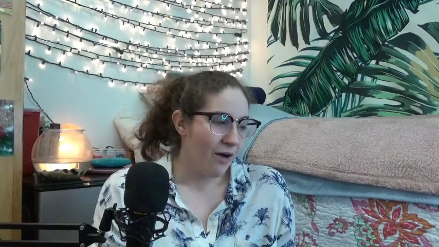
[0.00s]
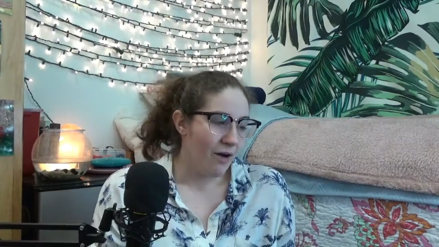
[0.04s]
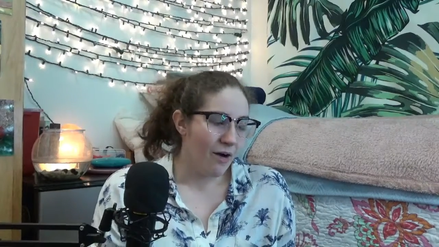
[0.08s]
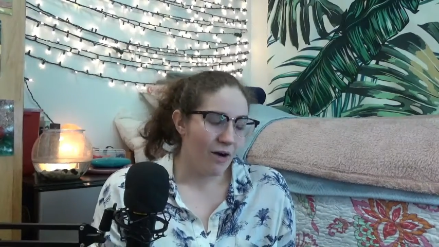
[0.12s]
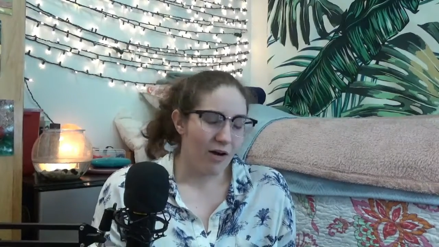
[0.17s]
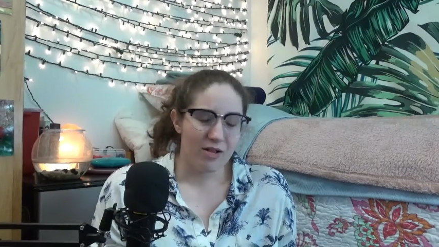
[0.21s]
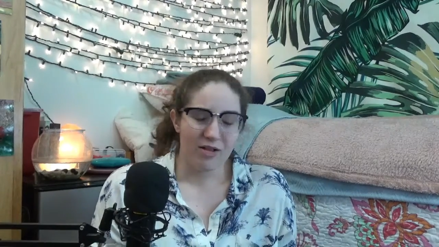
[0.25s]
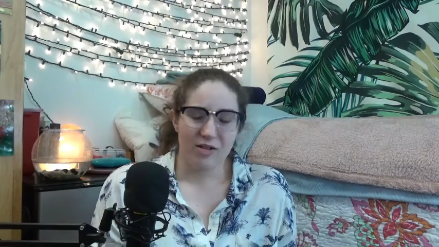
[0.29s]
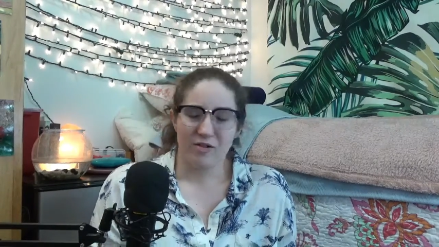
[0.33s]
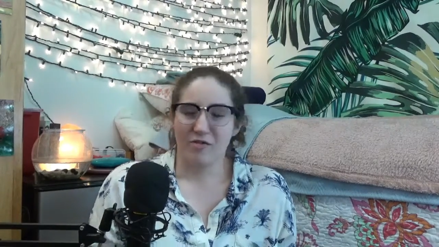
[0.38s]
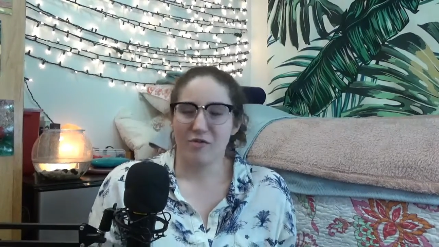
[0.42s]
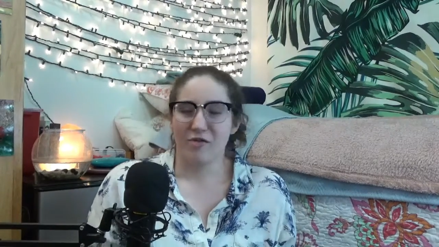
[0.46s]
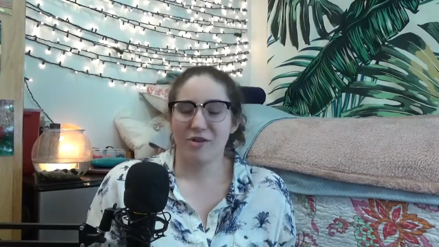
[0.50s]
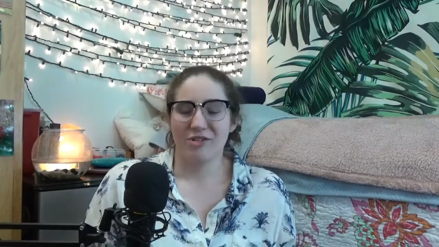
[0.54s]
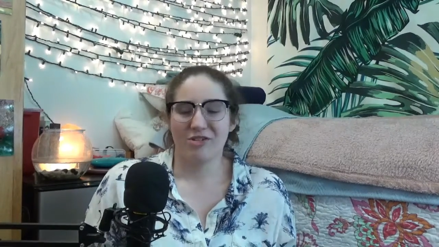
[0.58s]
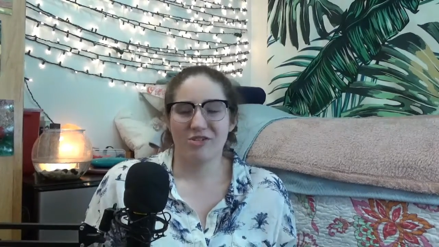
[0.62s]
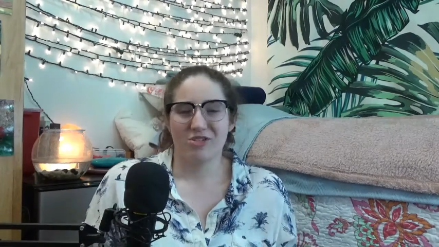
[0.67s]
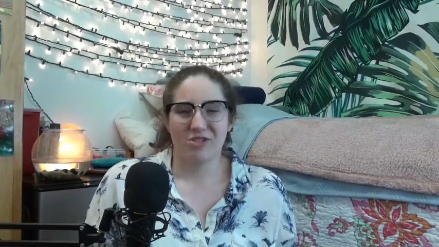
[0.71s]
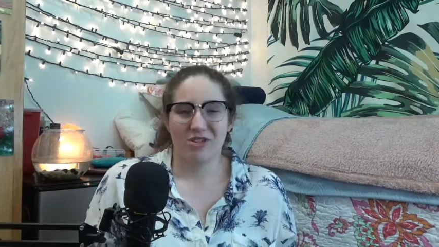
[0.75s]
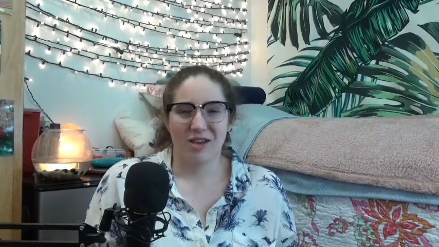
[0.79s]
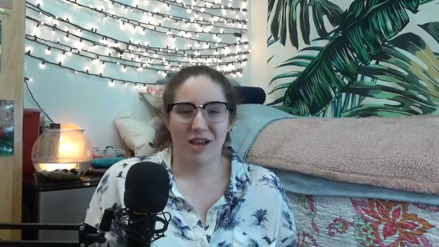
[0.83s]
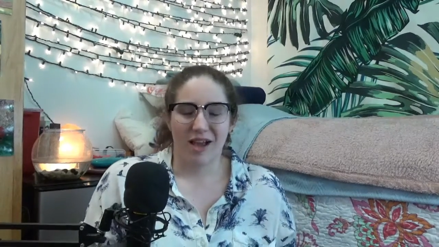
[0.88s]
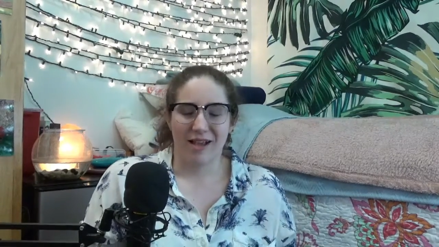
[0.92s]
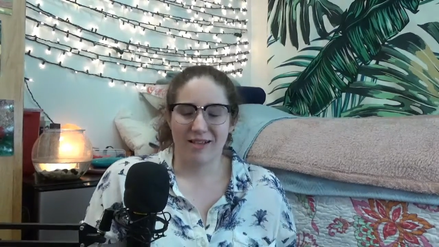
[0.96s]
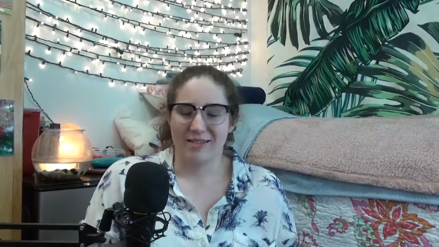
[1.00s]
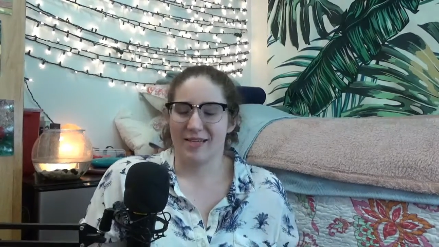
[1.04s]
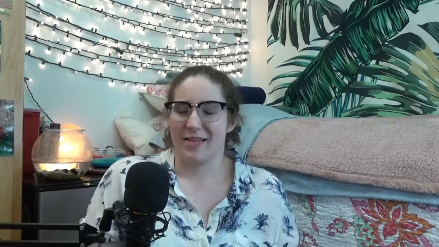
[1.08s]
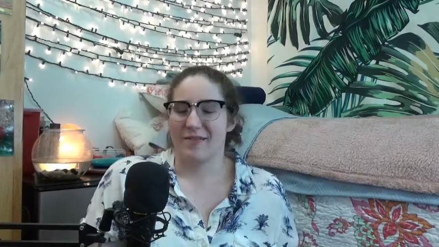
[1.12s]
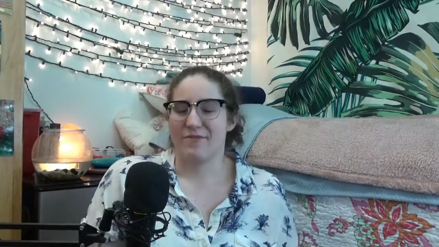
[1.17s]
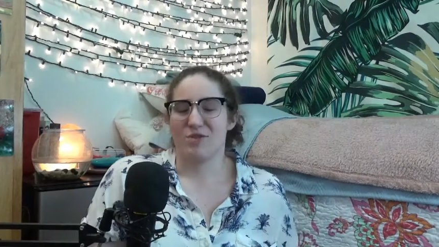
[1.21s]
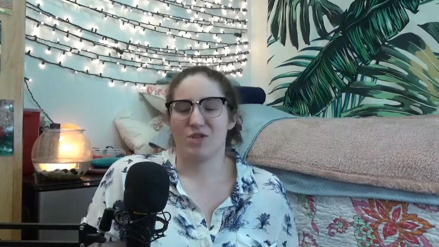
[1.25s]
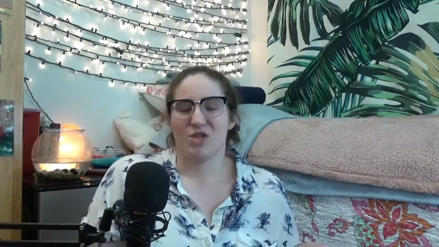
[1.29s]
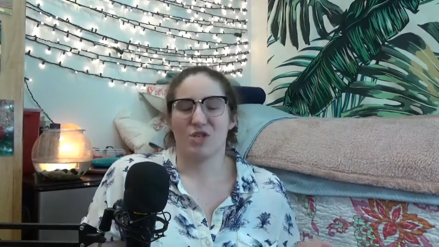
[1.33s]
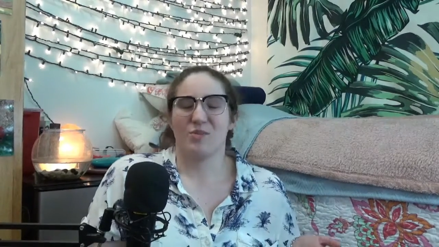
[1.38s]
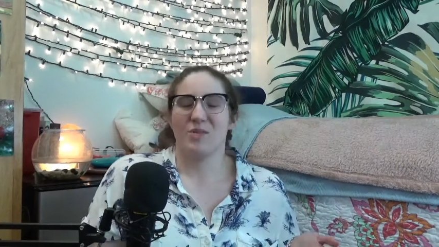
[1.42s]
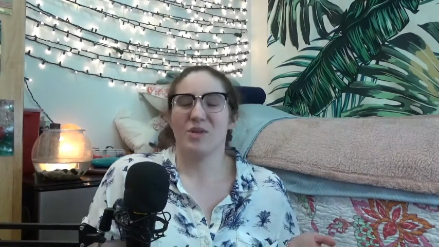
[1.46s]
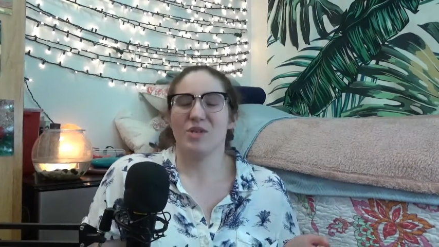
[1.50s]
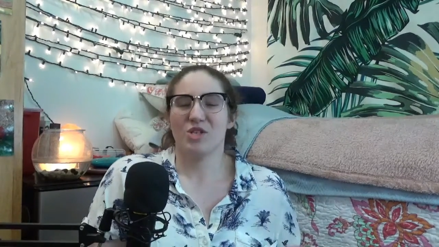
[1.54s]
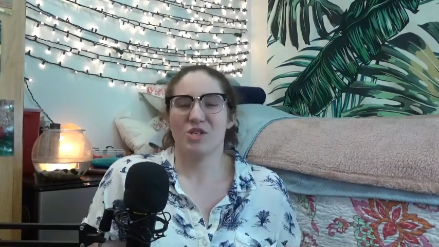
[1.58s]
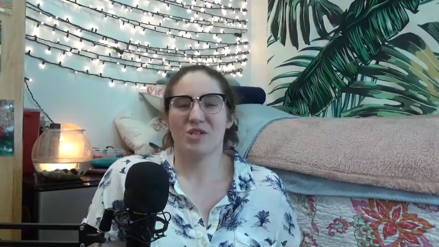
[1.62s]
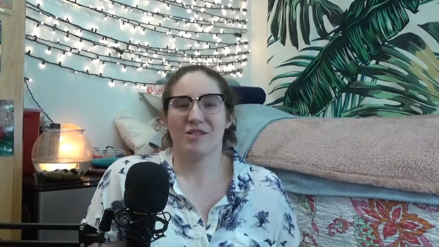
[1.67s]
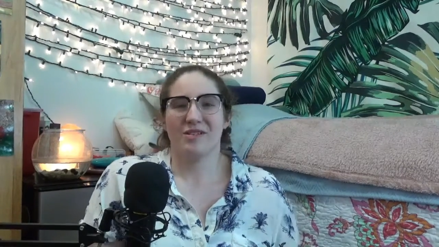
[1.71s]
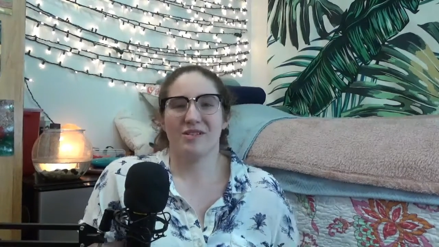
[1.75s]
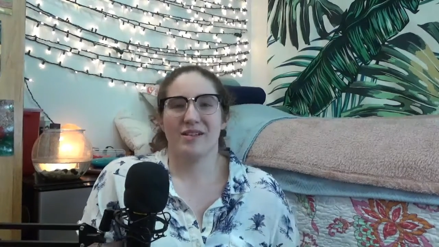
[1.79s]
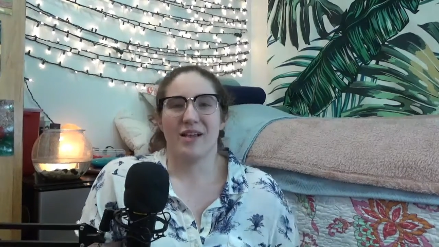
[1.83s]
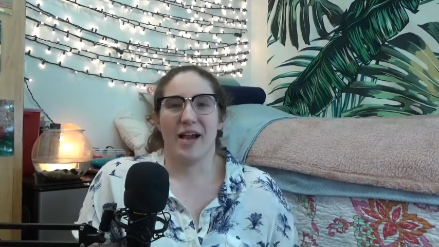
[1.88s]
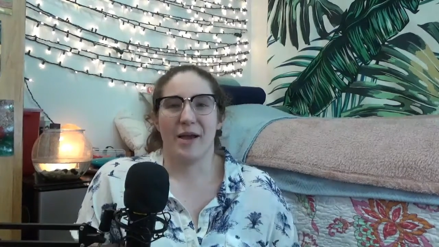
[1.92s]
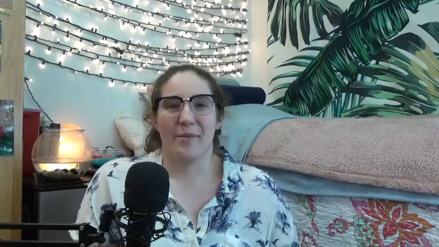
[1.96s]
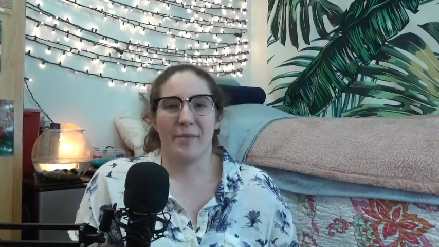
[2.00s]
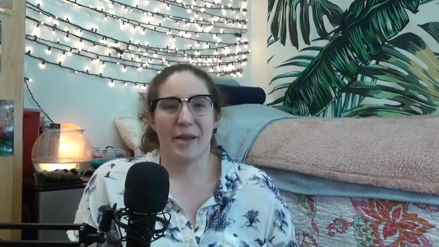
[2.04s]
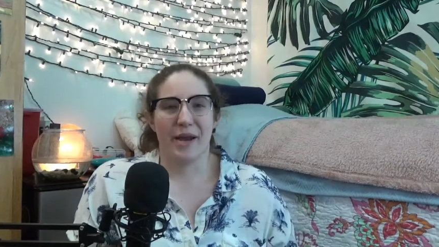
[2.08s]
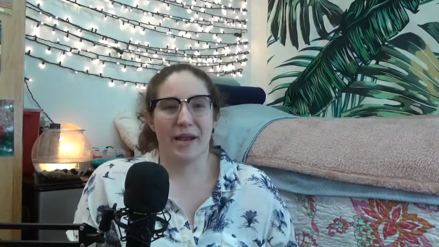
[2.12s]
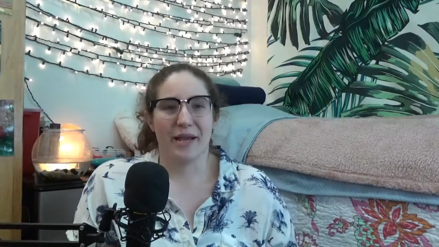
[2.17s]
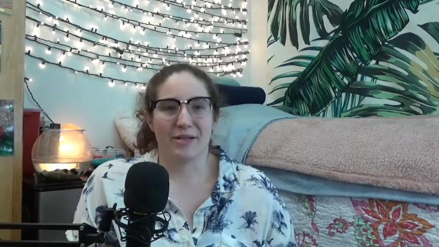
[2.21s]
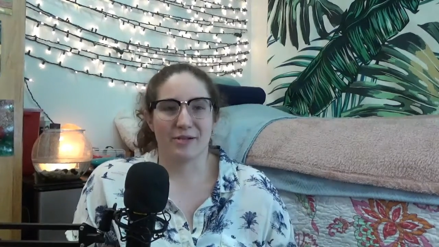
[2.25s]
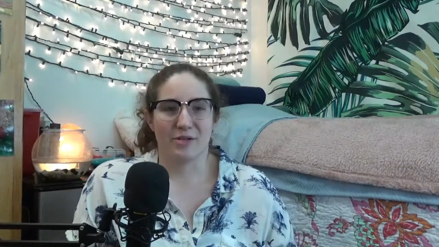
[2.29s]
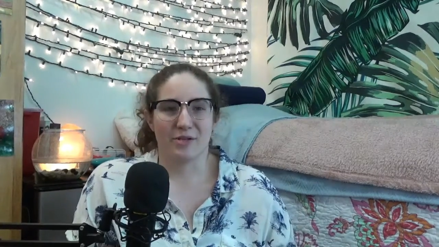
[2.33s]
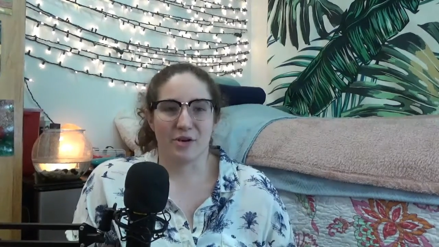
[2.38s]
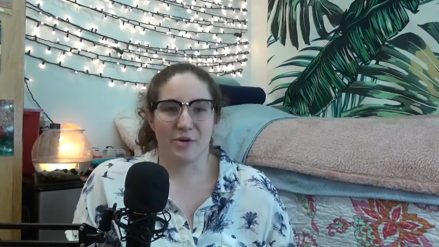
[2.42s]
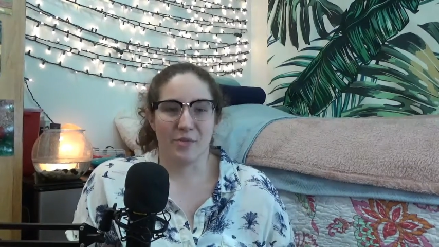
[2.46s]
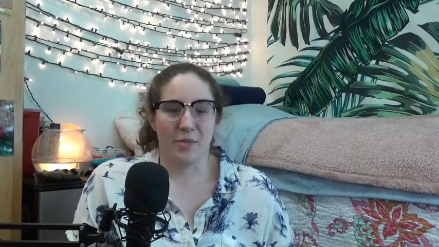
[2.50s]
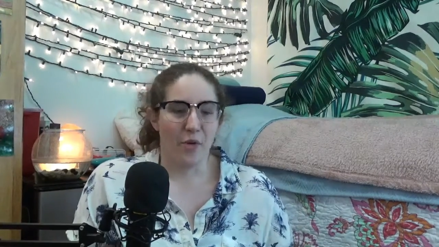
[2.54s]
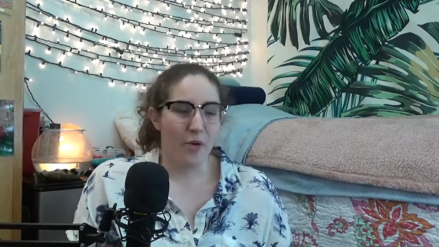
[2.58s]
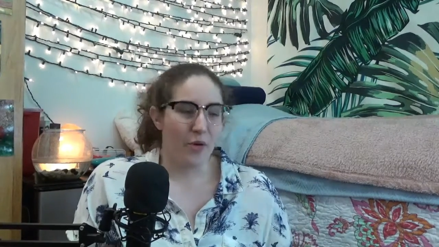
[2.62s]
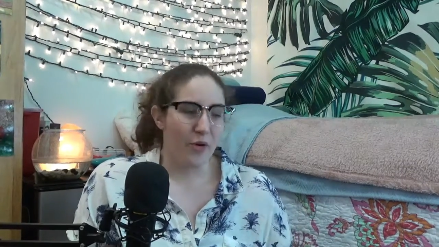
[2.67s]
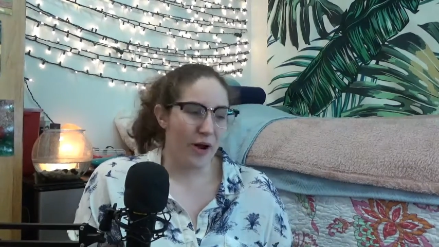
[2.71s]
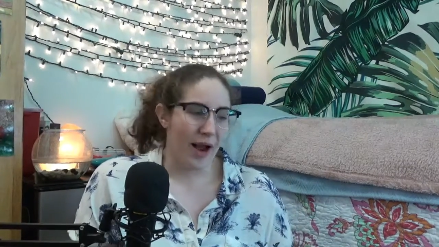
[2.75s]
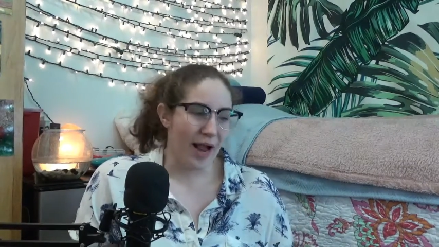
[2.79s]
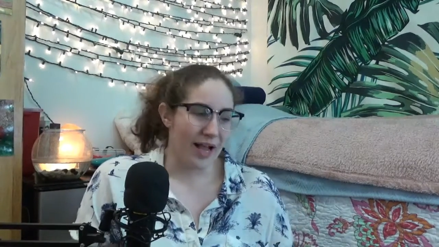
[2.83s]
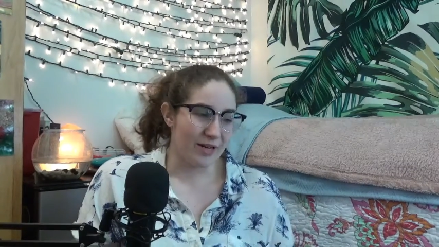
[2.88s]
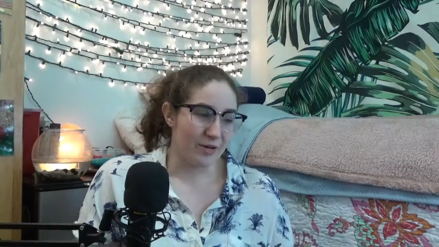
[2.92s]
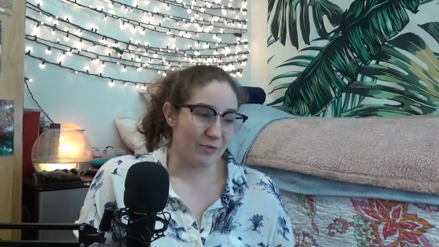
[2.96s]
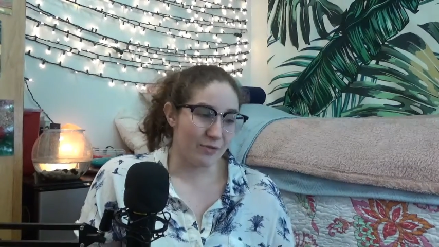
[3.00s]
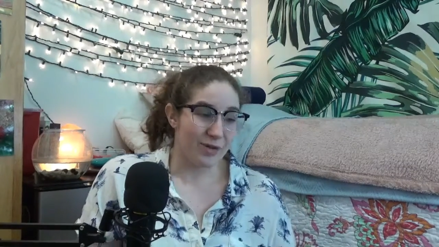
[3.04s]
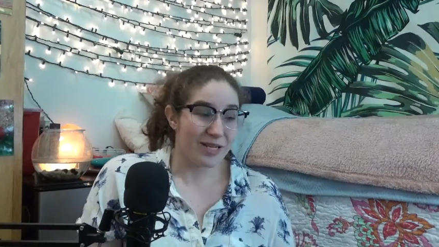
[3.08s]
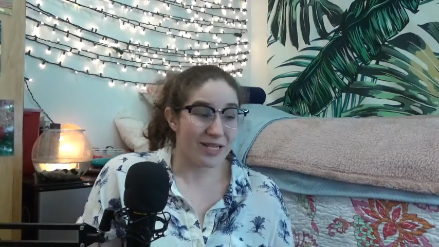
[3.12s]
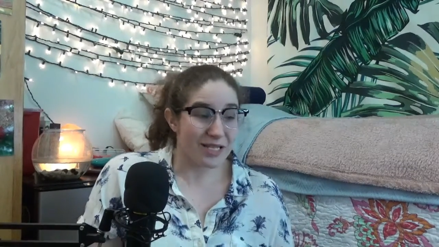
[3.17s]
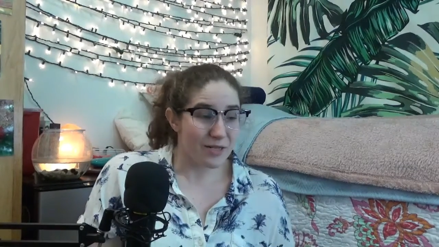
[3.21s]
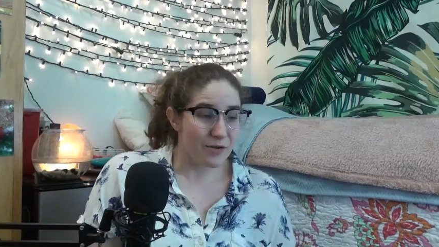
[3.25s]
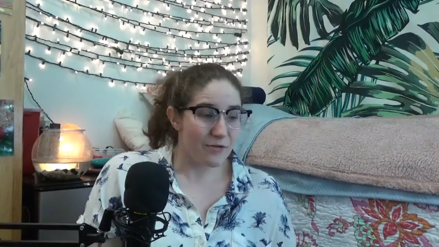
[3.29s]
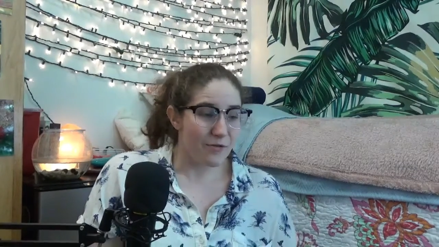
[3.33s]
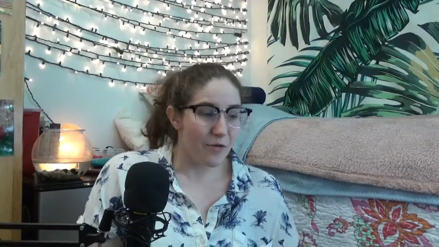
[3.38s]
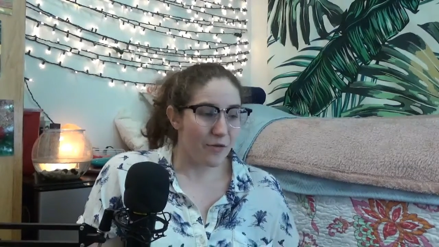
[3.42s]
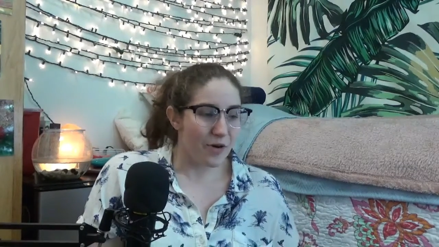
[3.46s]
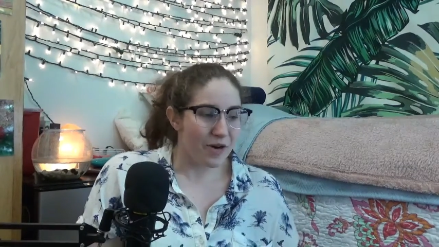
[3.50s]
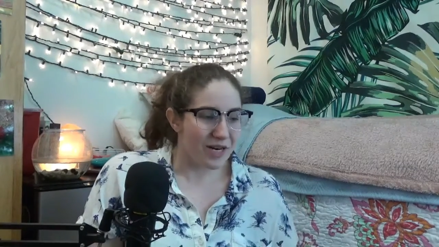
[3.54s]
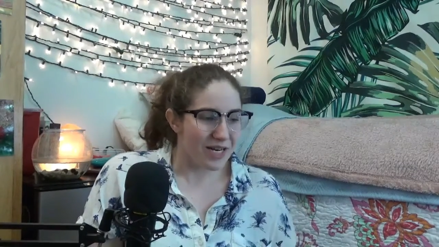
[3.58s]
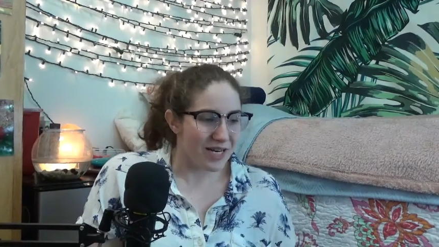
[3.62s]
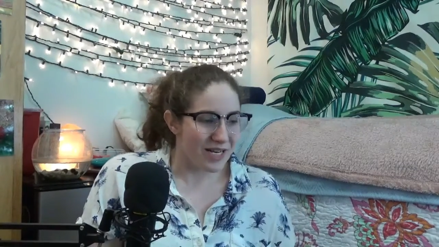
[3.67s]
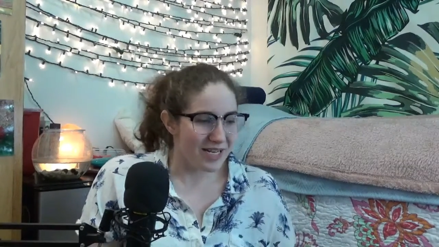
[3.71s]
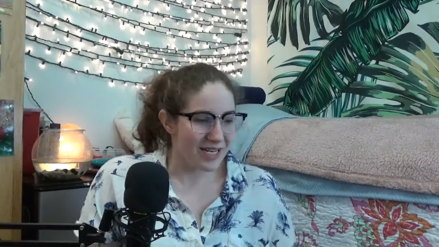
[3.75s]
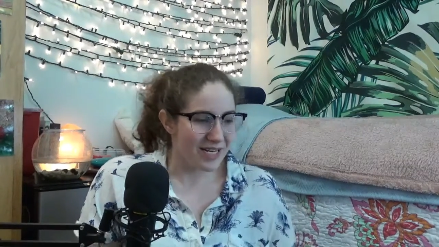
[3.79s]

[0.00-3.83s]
all of which, as I've just mentioned, diabetics are more at risk for.